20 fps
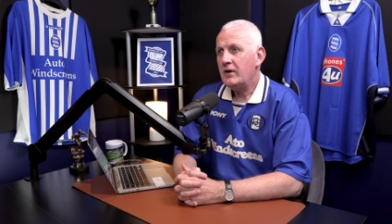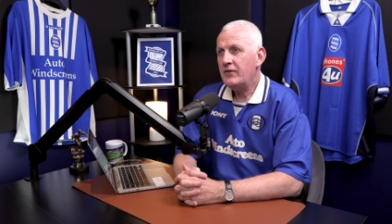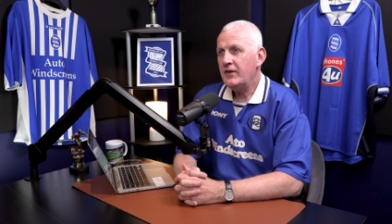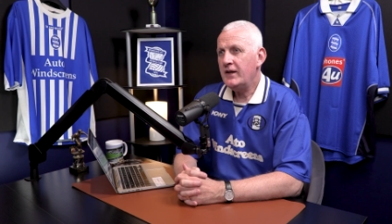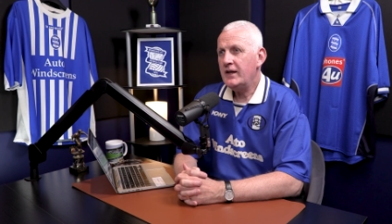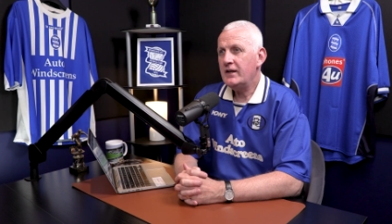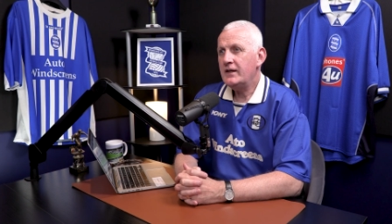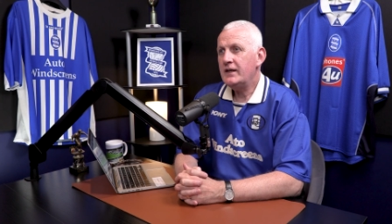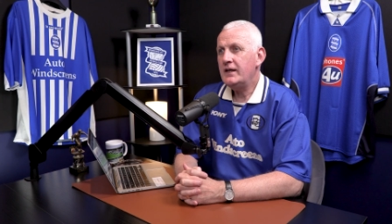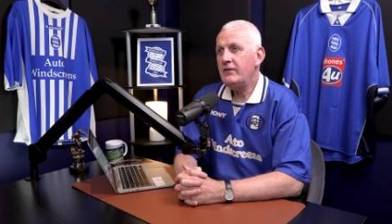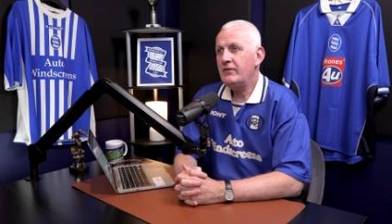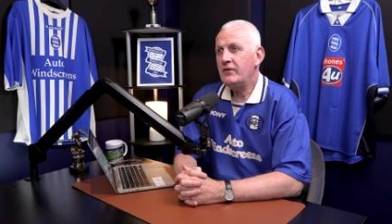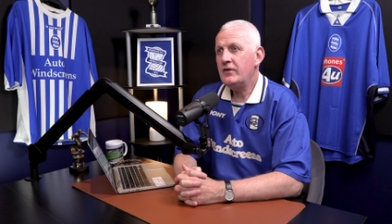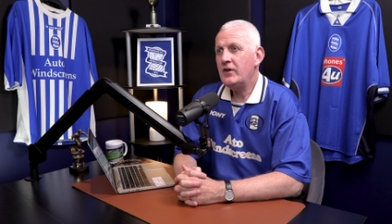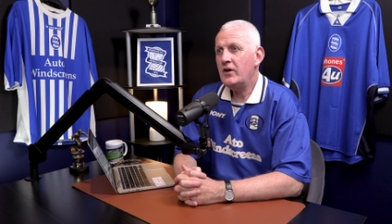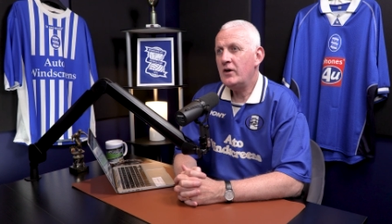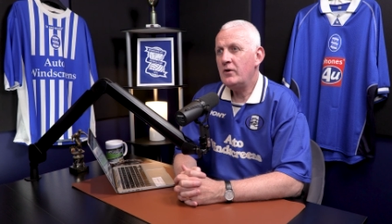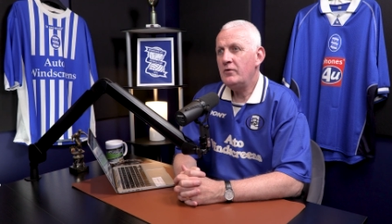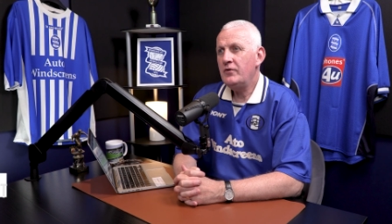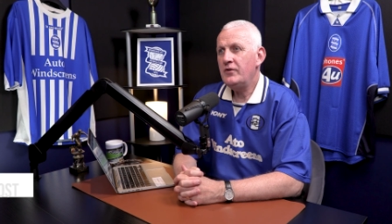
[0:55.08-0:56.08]
I think even
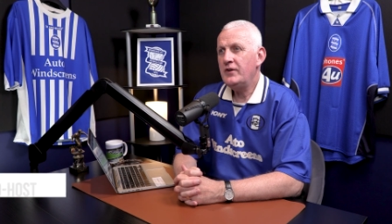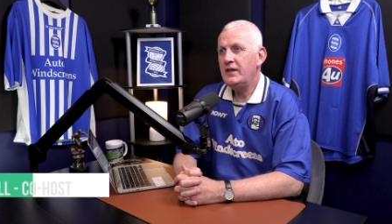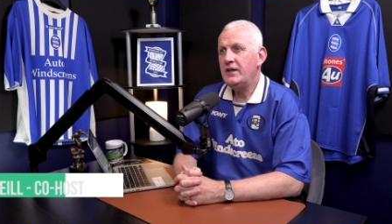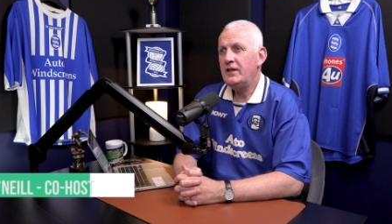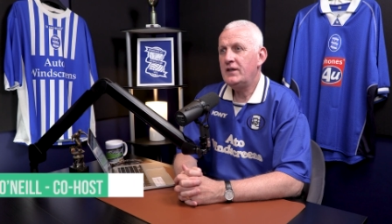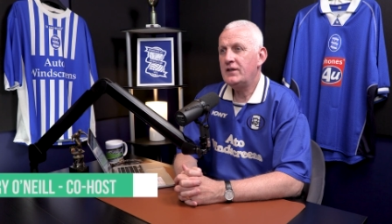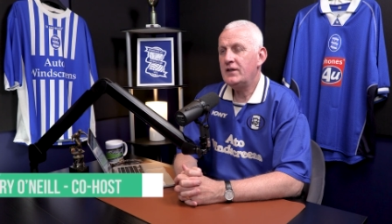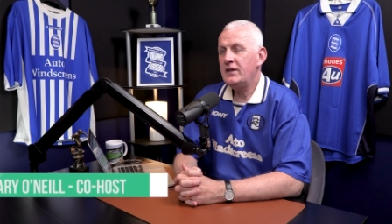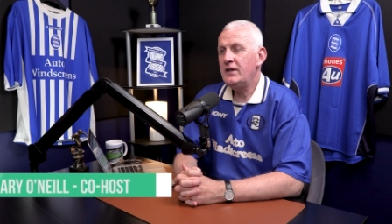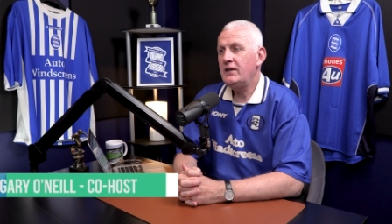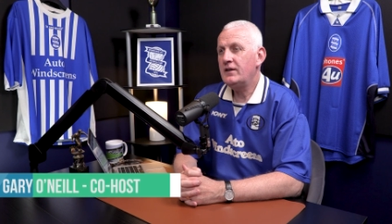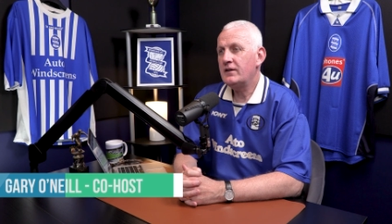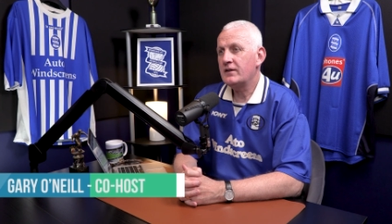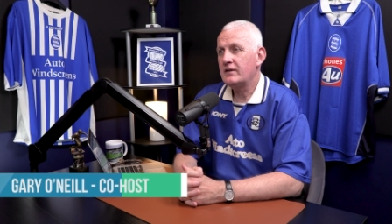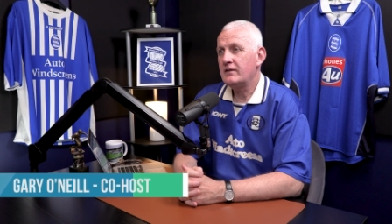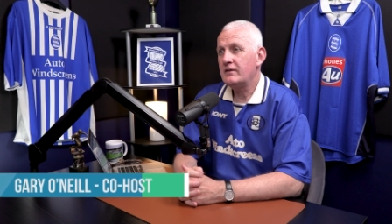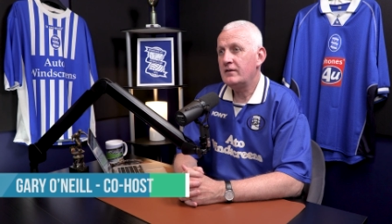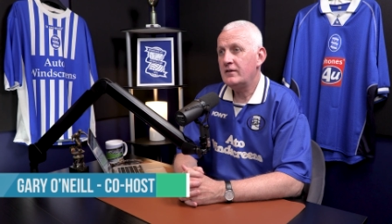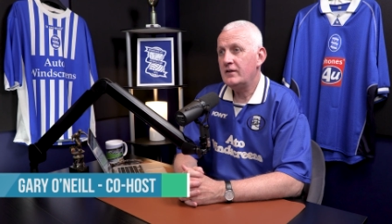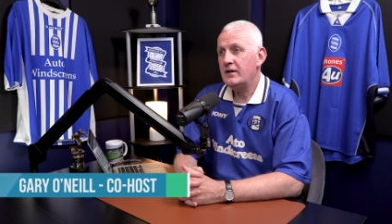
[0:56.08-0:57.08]
though the
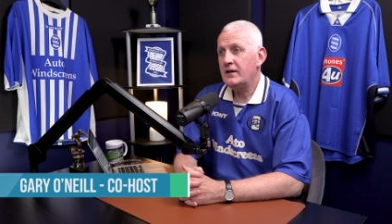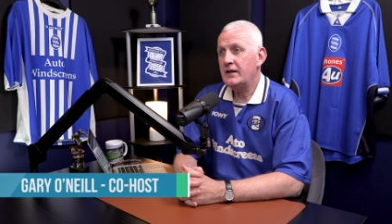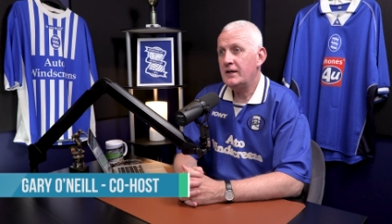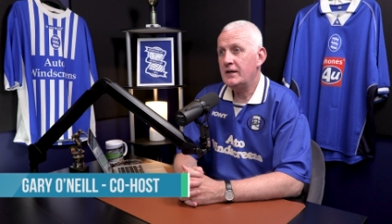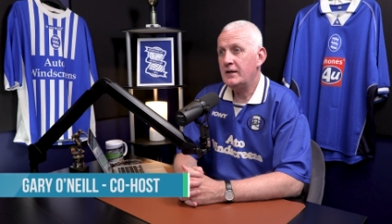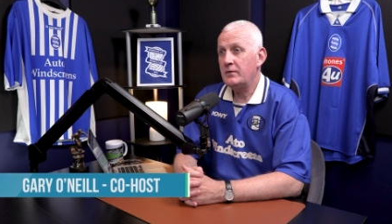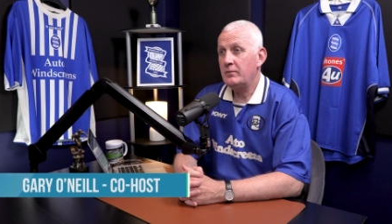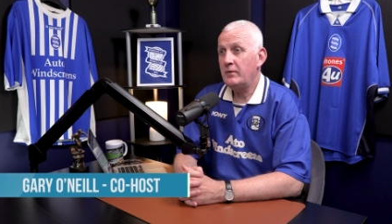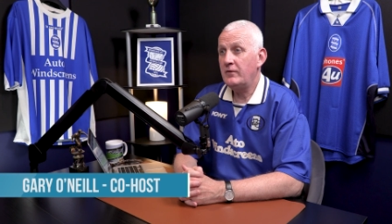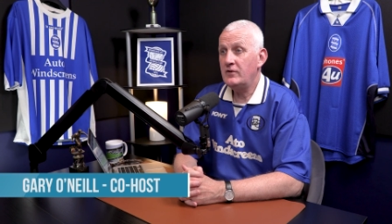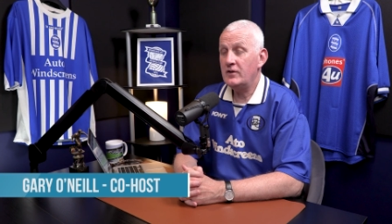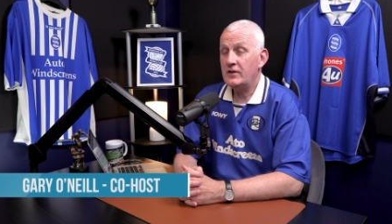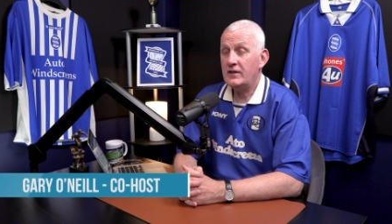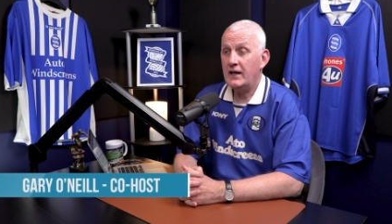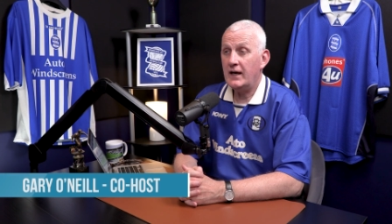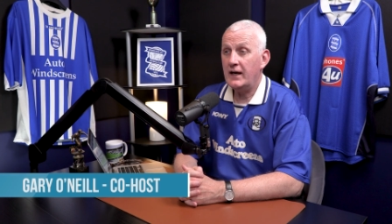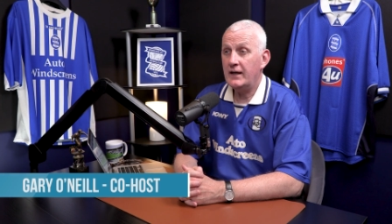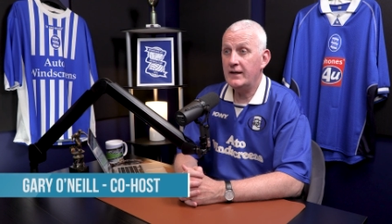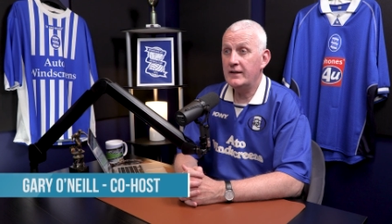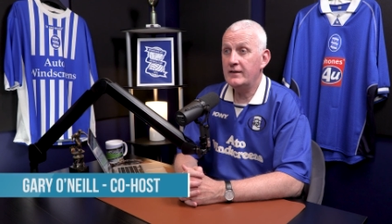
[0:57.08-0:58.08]
season that we've just
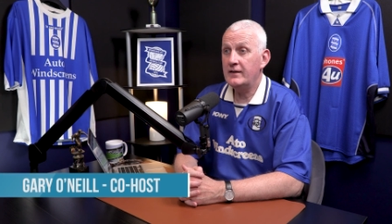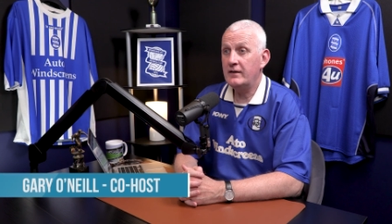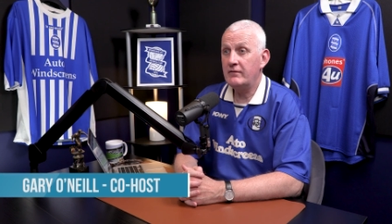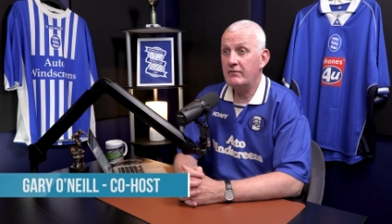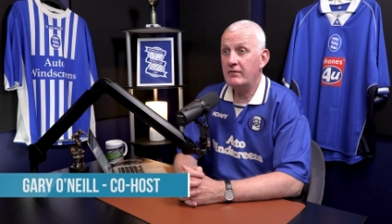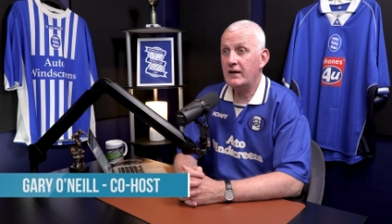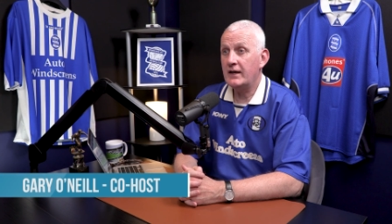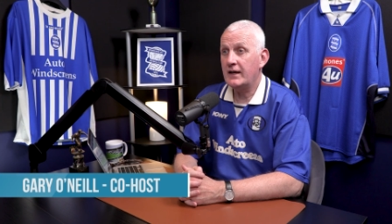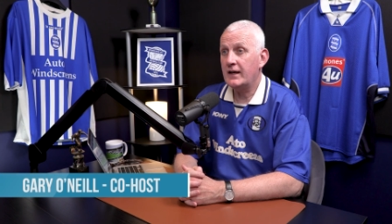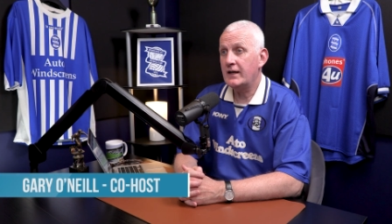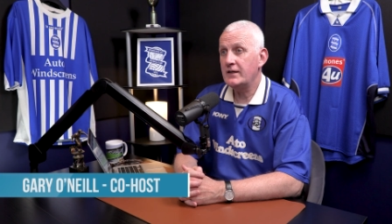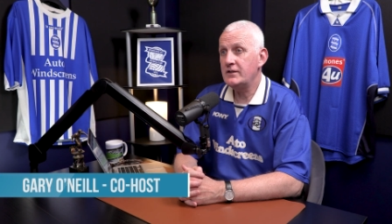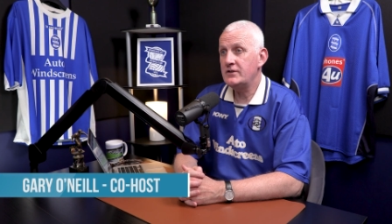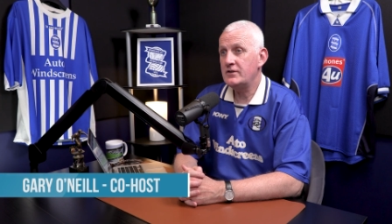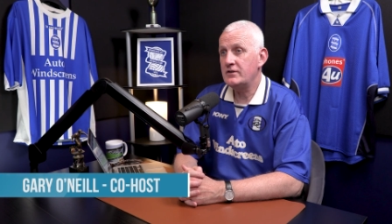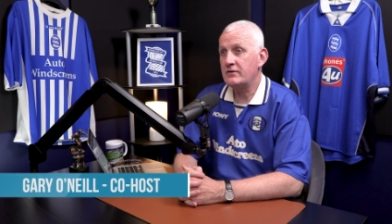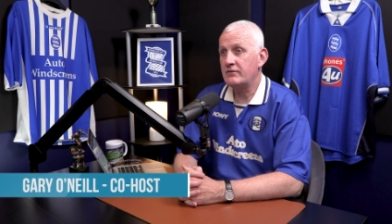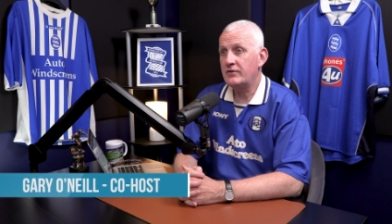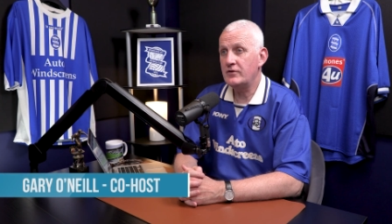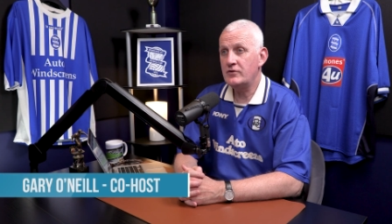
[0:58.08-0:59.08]
had ended in
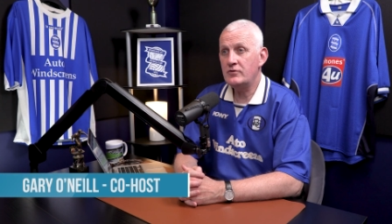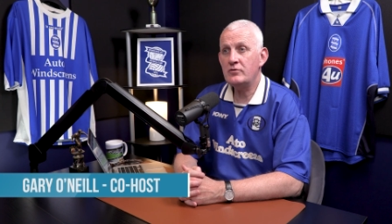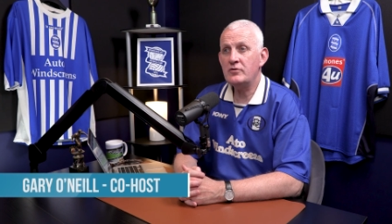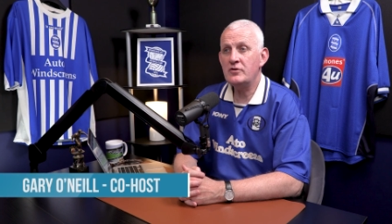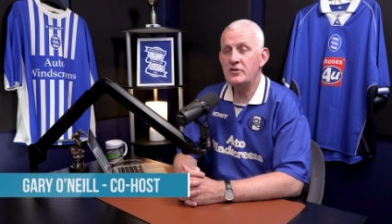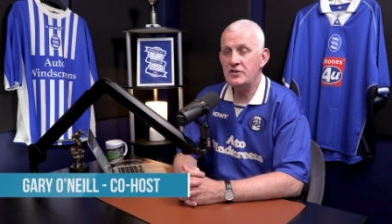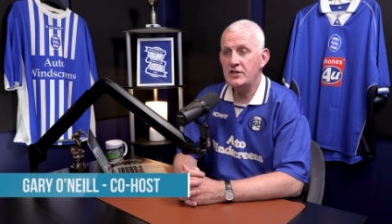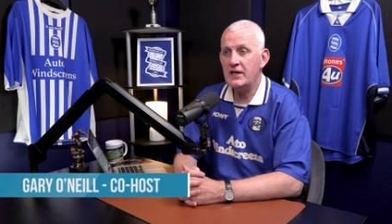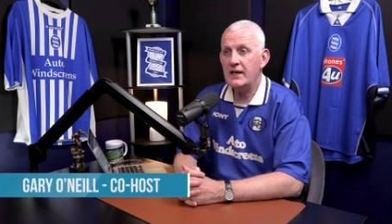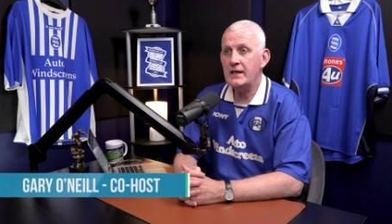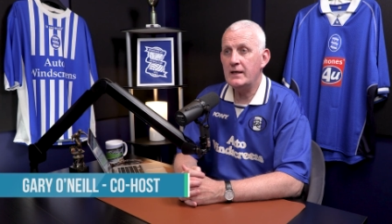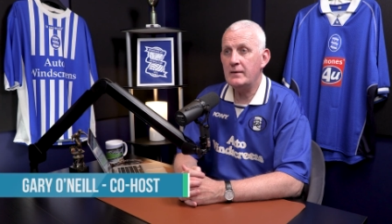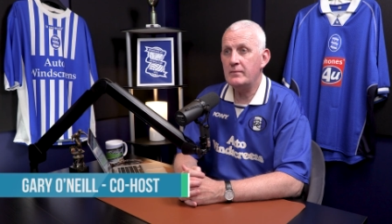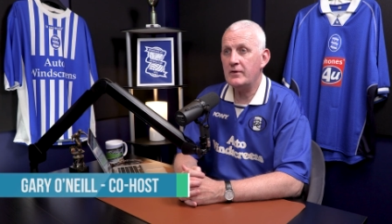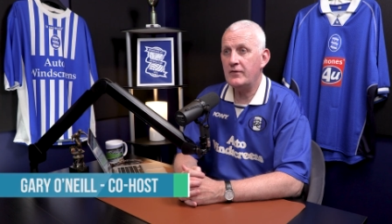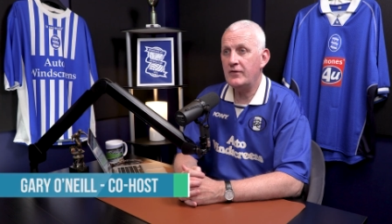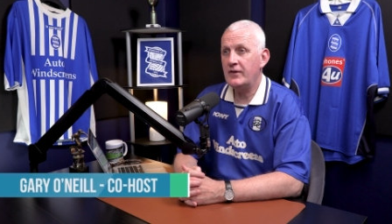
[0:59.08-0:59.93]
relegation, for Jordan James, I